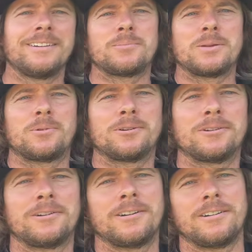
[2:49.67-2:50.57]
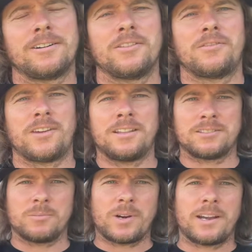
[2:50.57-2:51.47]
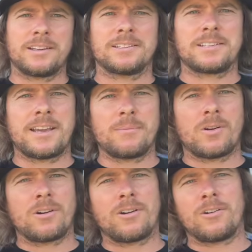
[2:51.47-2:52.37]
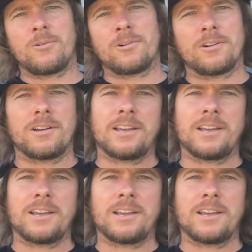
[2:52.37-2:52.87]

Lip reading: people are on the fence of buying a sandbar or